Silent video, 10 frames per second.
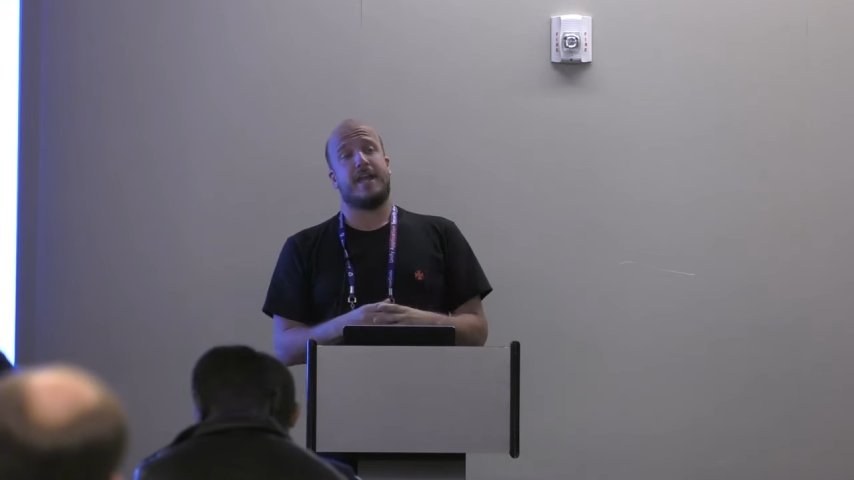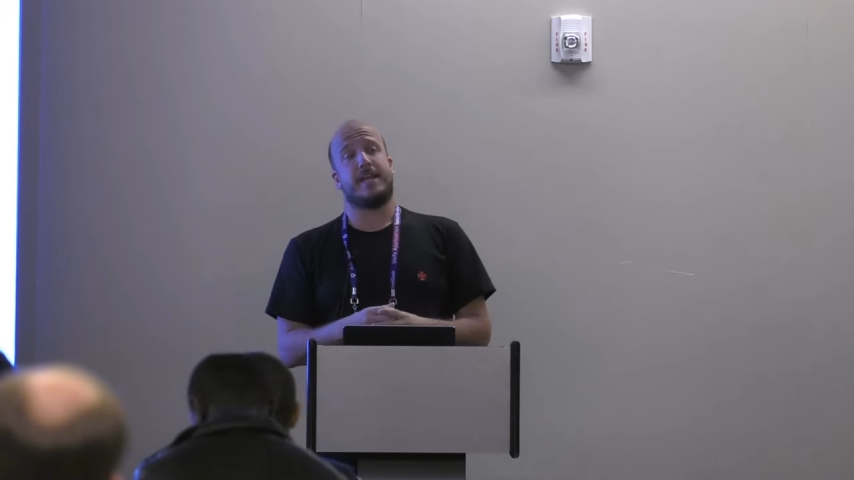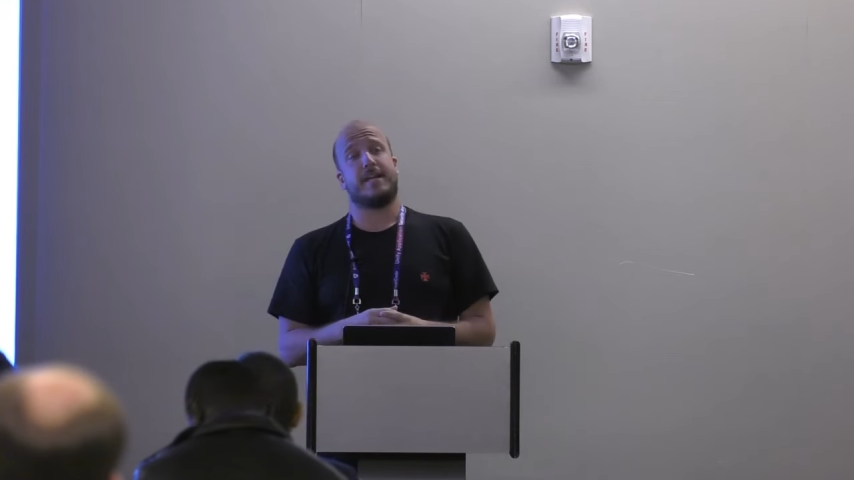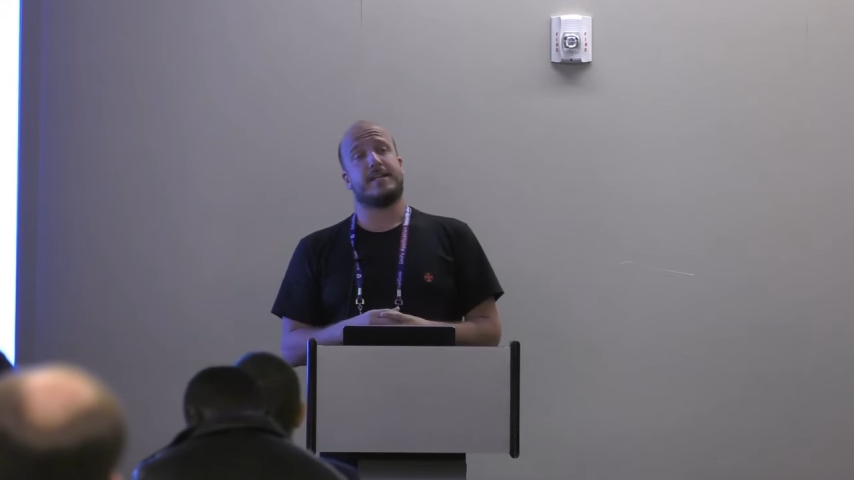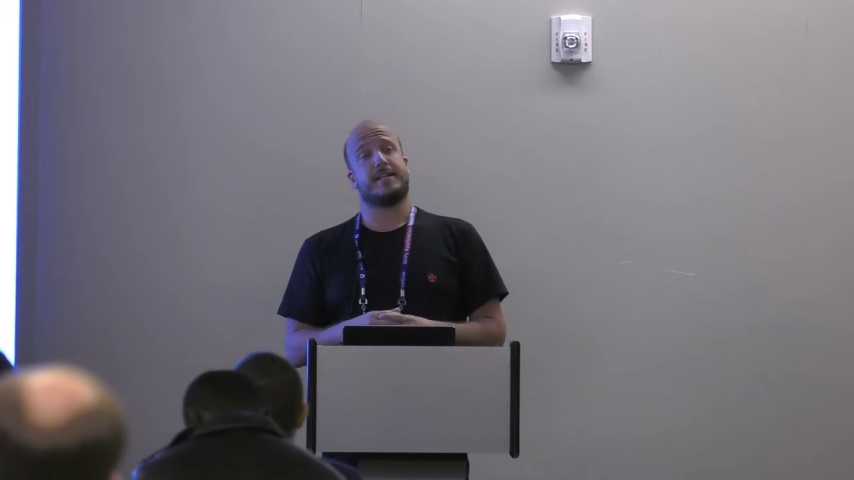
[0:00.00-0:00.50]

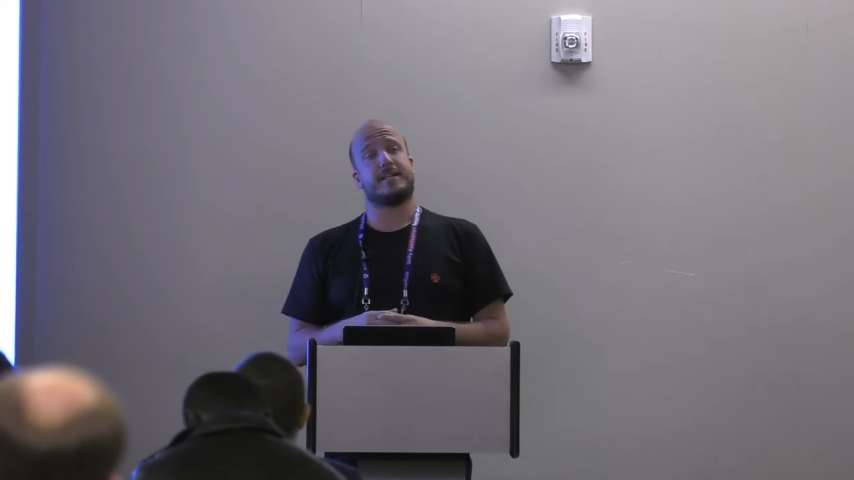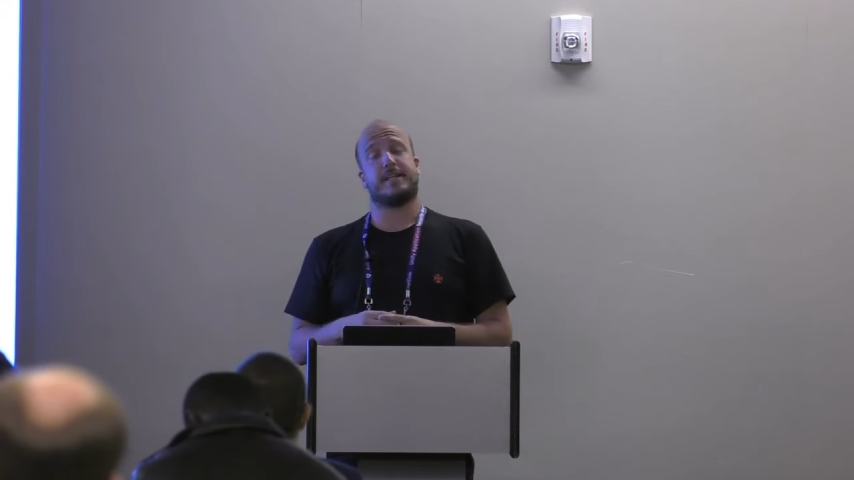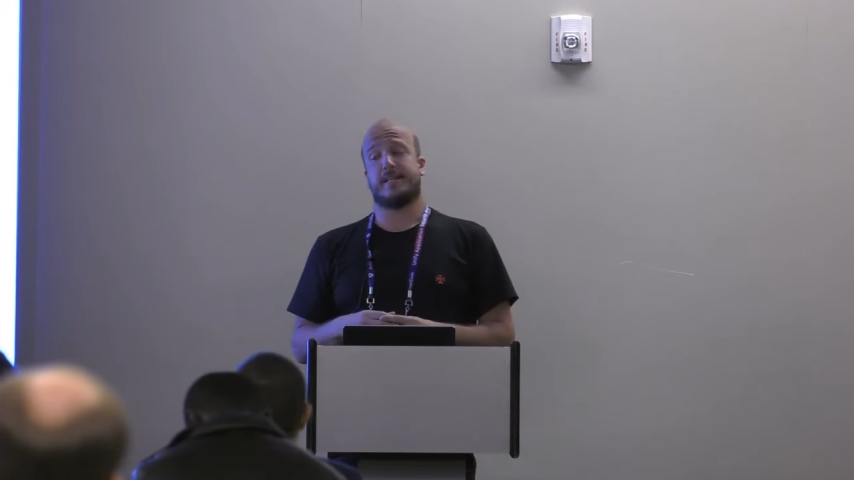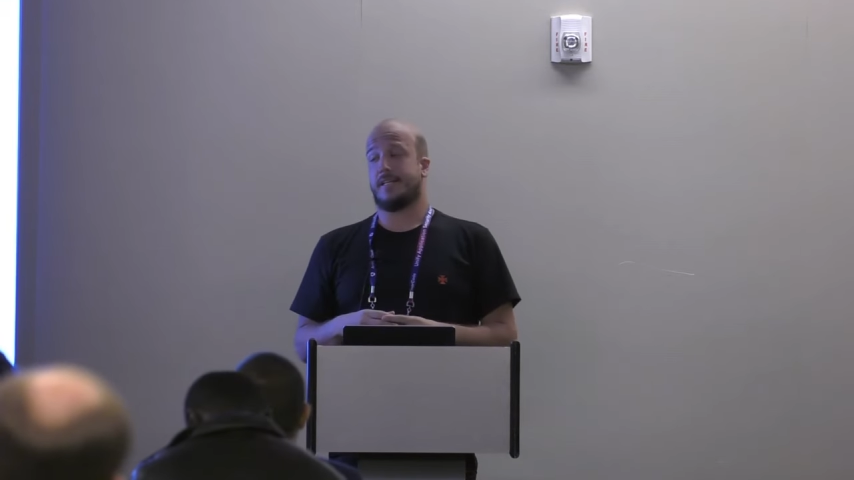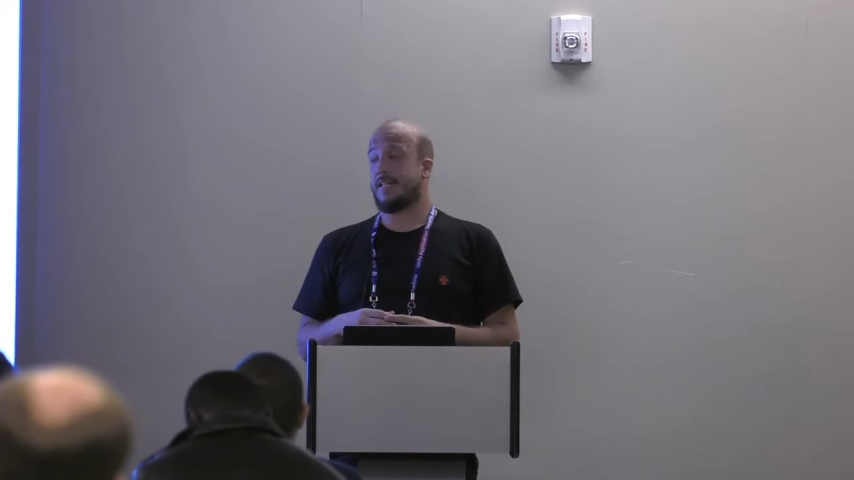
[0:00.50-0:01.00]
and
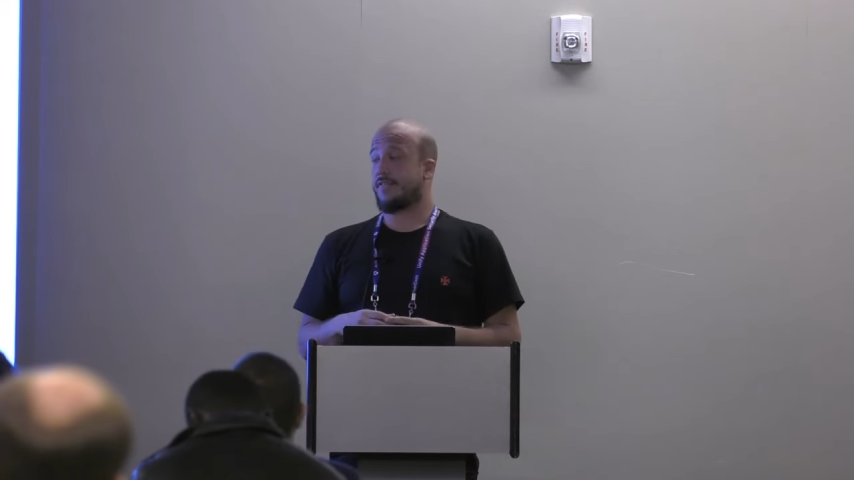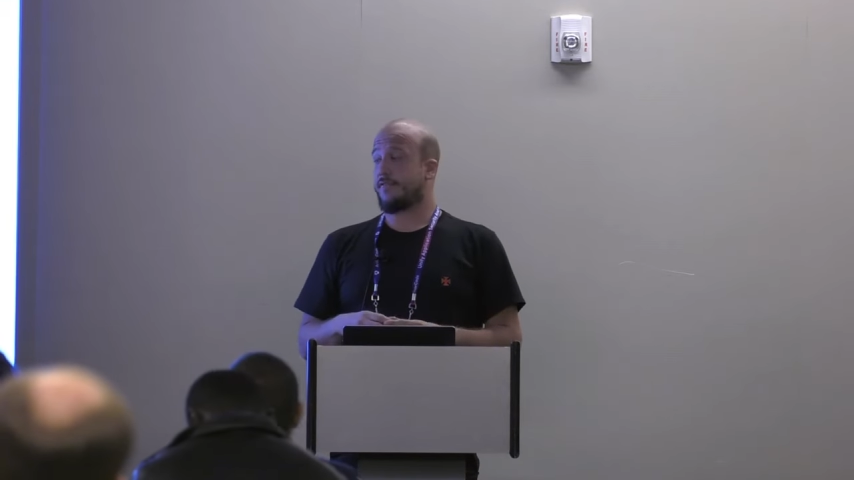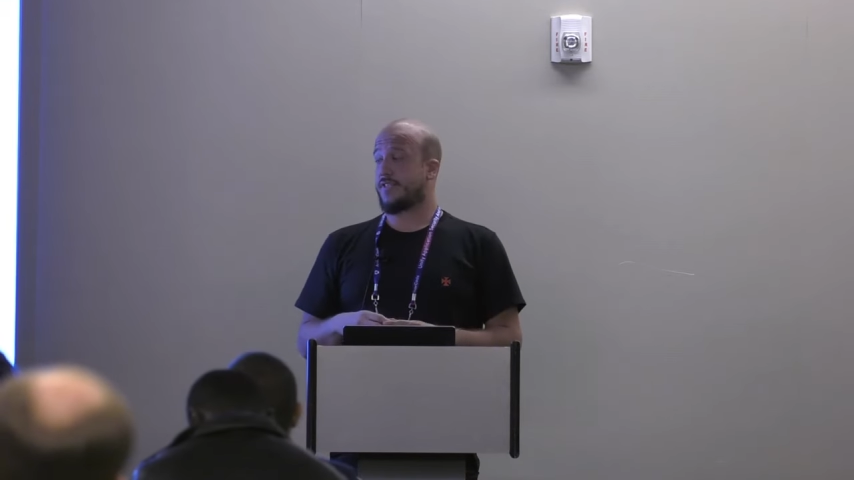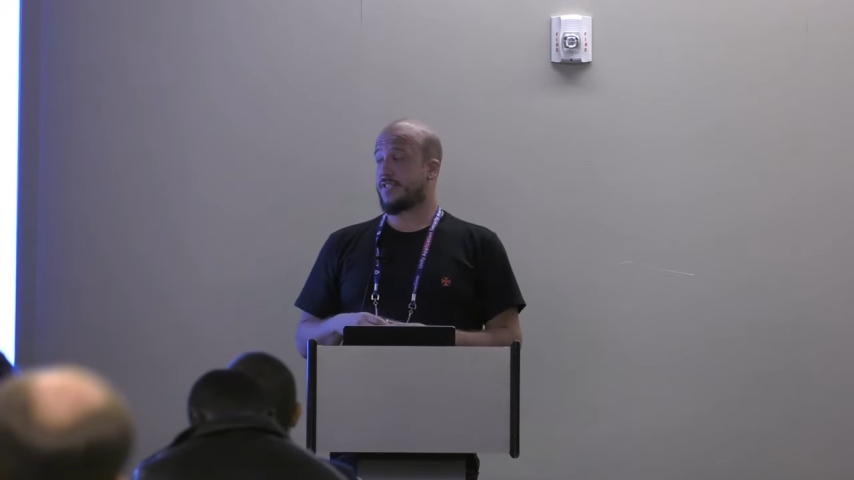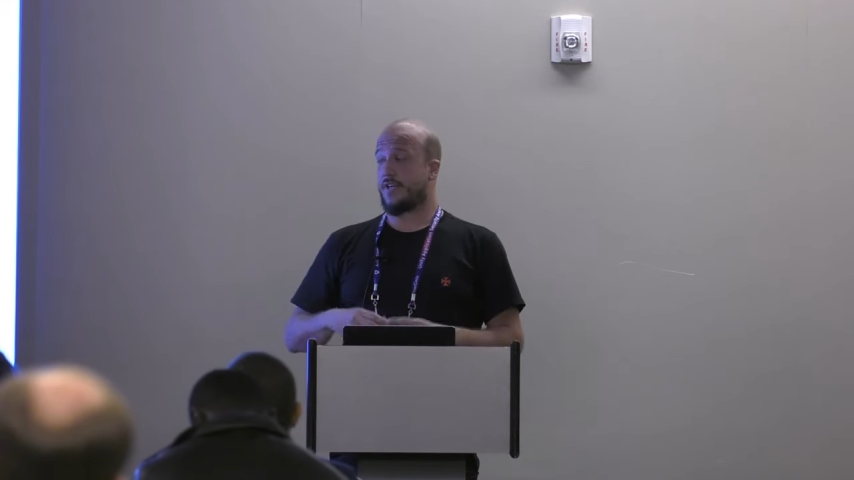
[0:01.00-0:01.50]
uh, if the